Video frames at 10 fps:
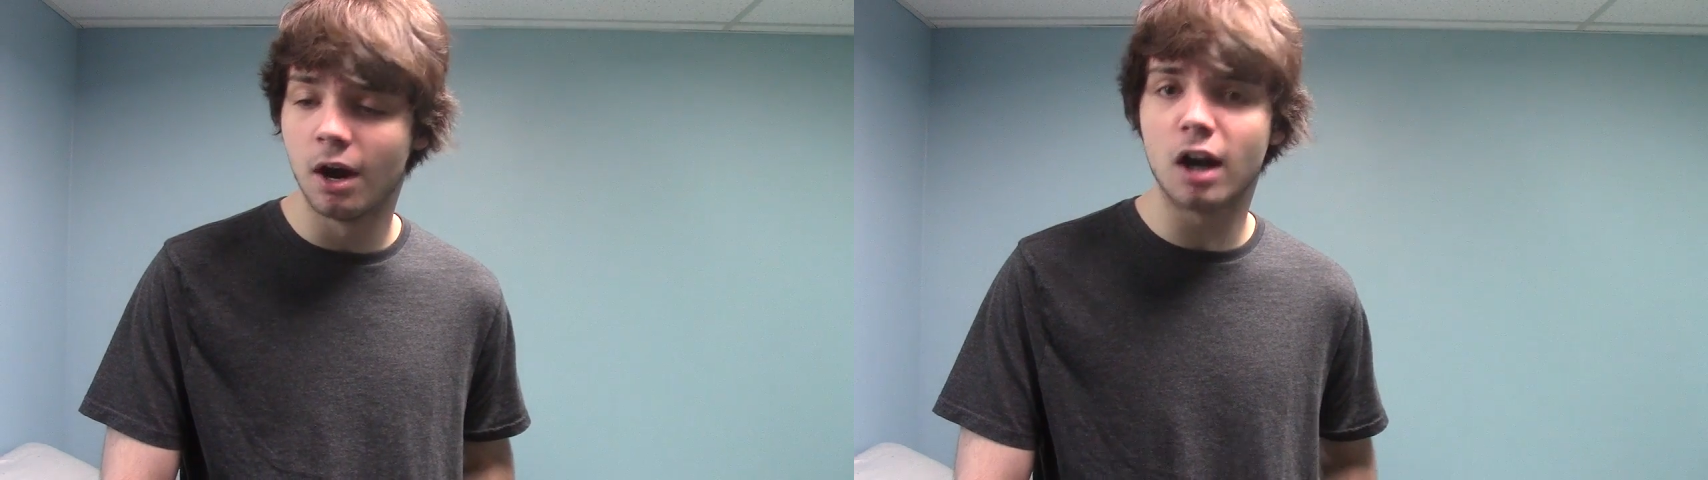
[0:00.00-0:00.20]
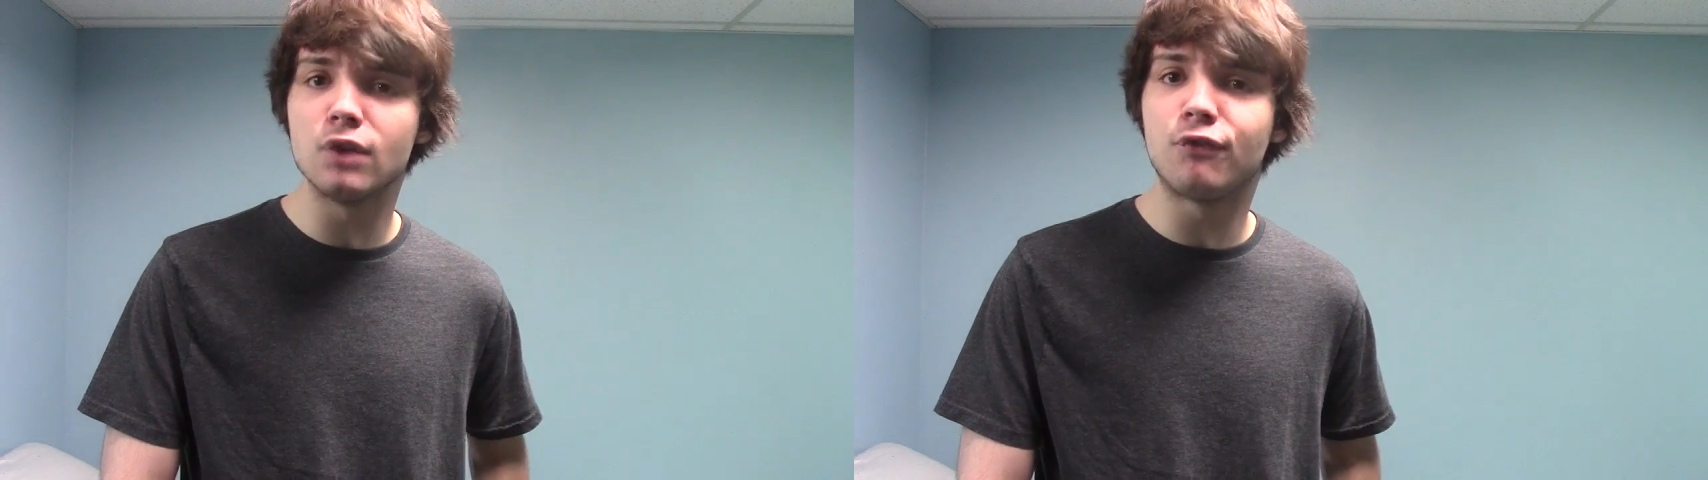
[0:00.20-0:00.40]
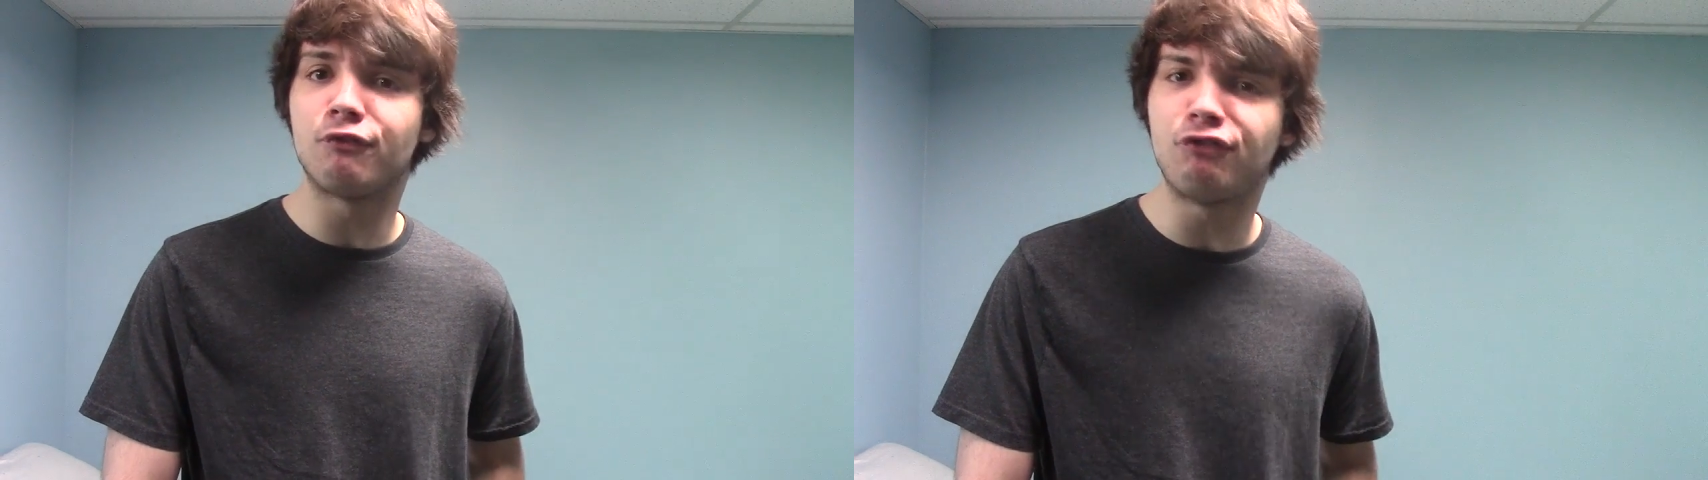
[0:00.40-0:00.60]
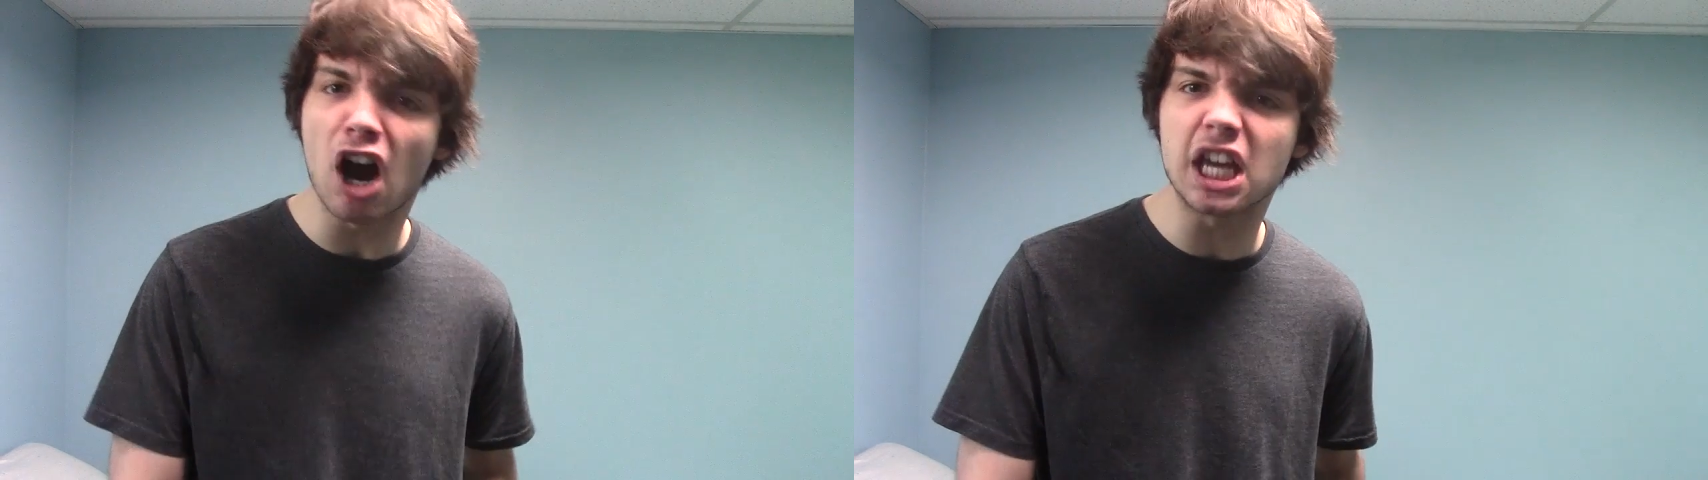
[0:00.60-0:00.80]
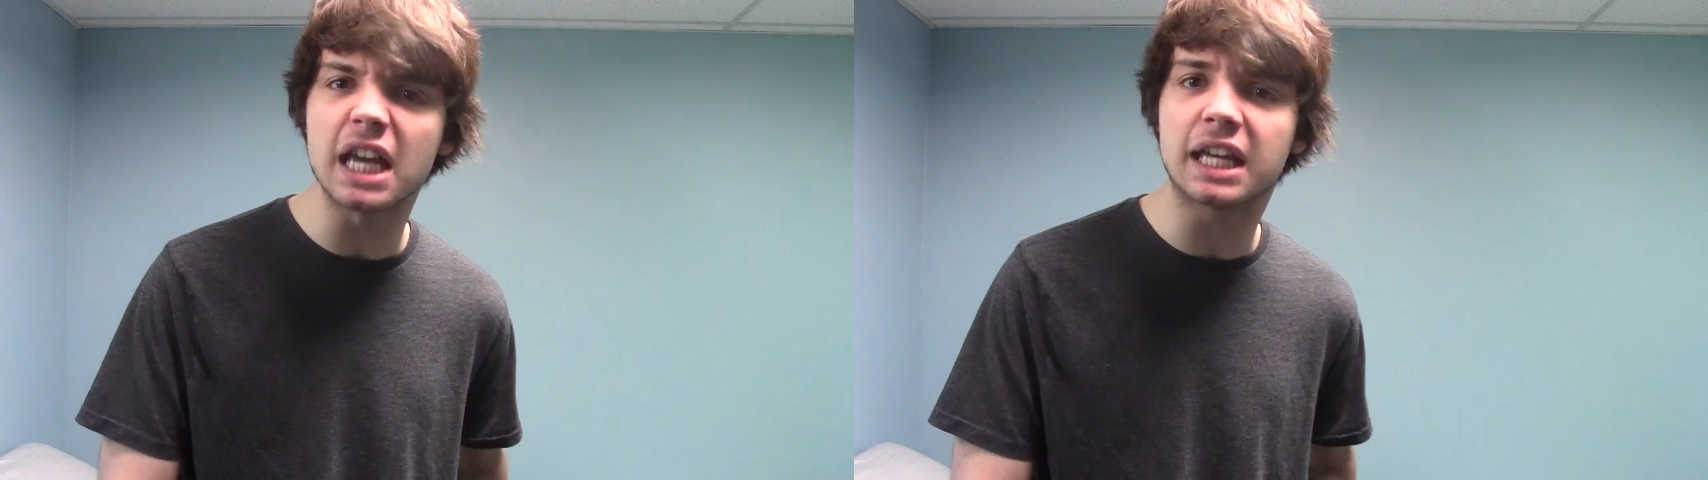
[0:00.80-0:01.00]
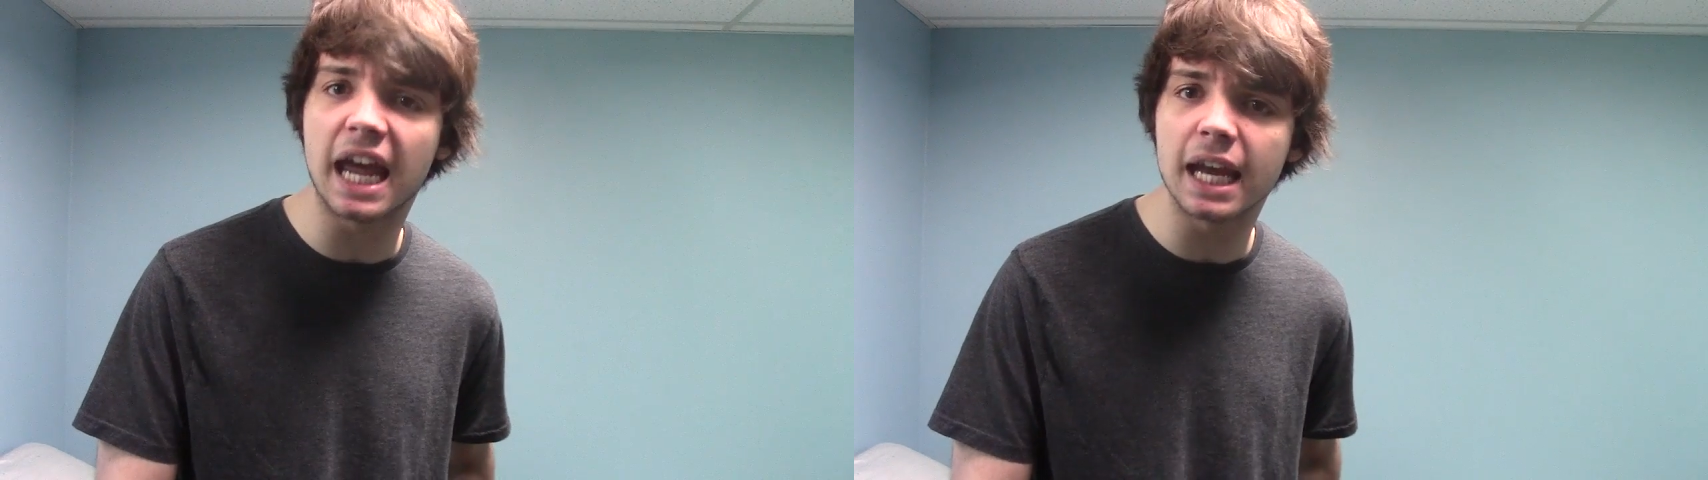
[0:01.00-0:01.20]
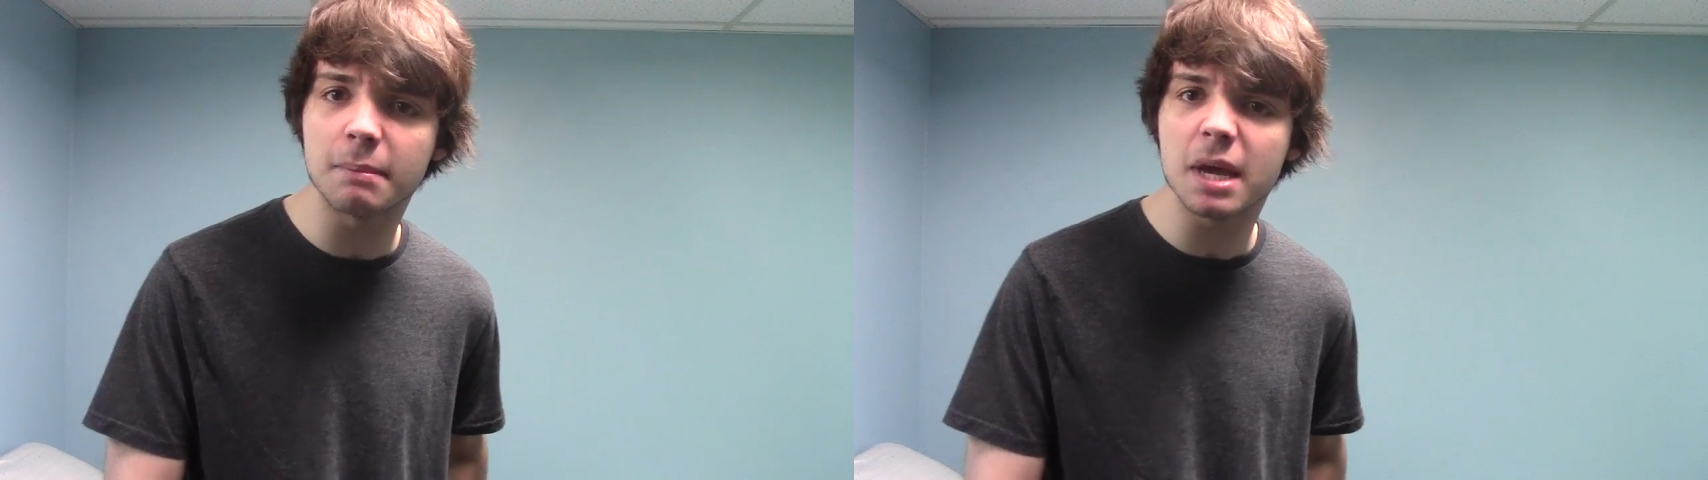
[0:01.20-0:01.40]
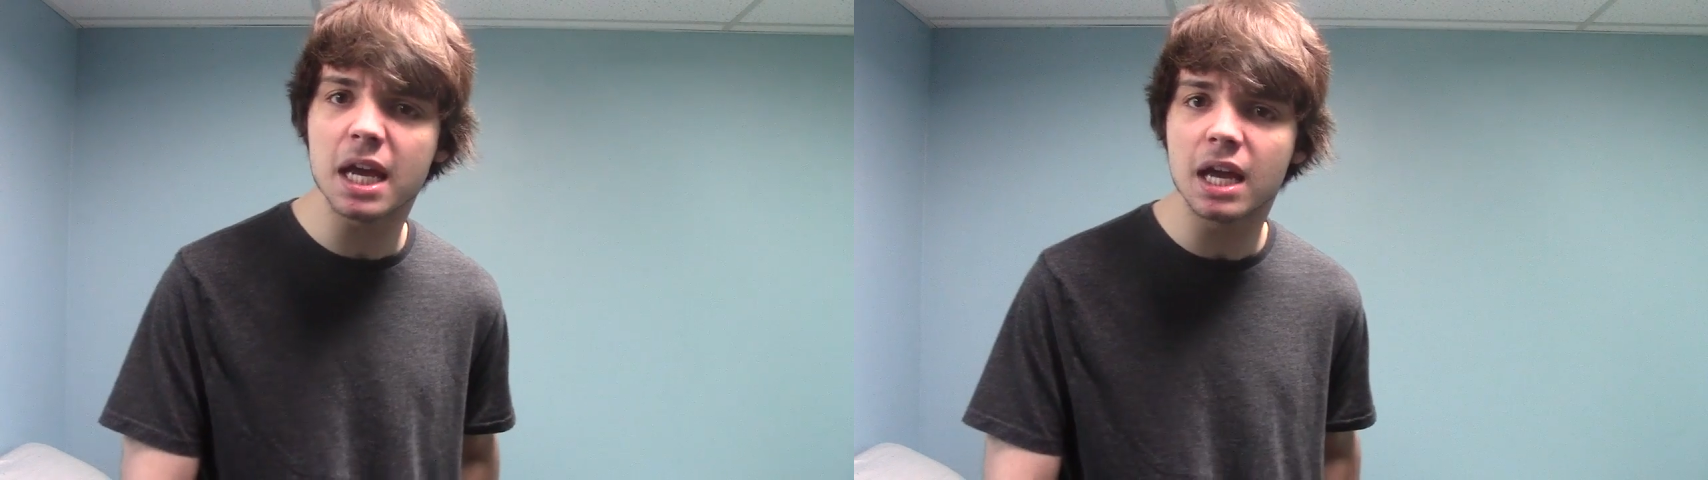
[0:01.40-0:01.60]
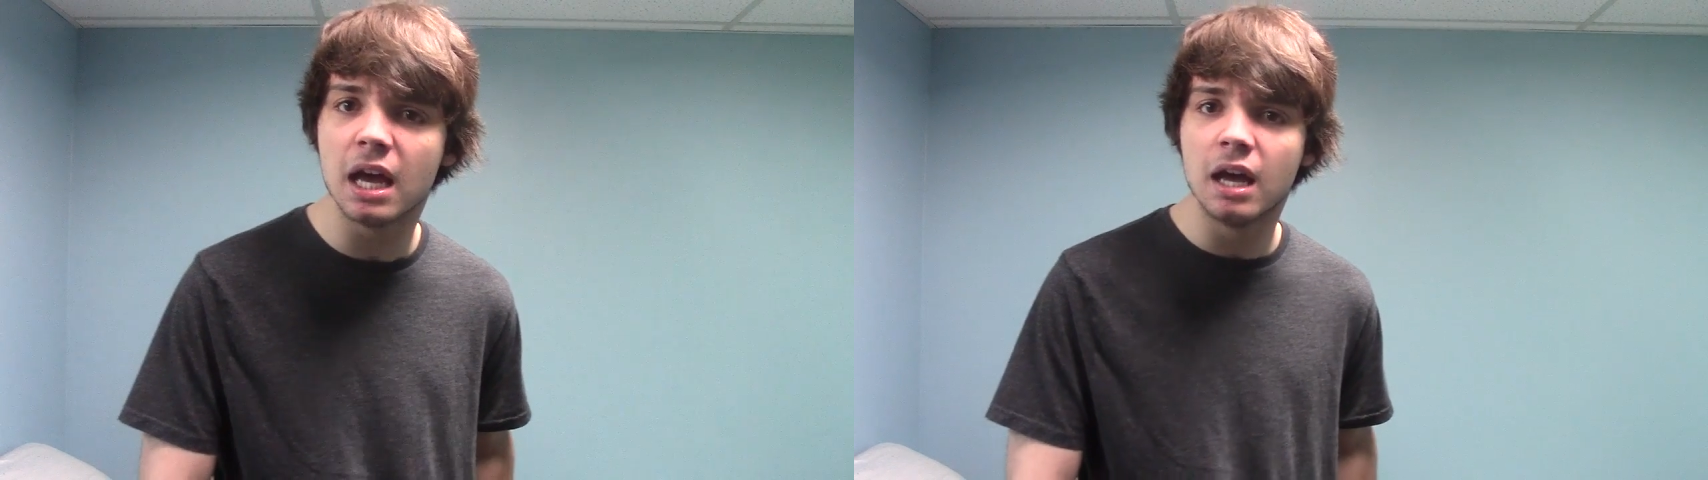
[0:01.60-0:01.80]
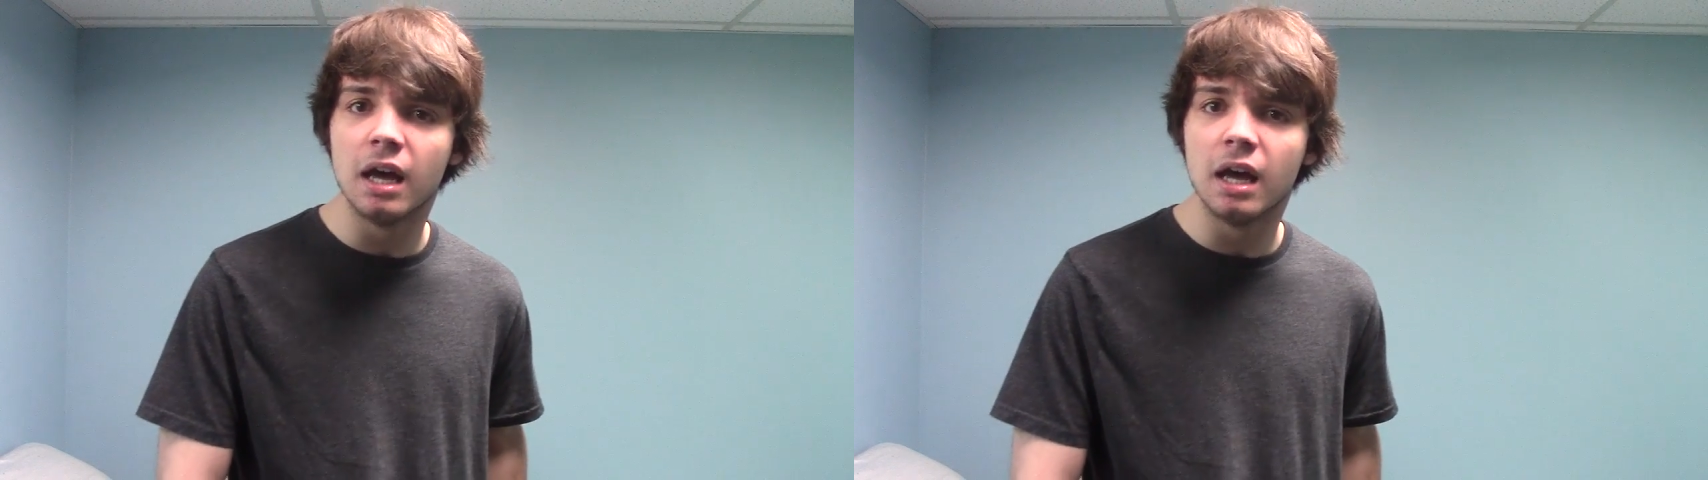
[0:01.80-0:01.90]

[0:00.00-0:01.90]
Are you fucking kidding me?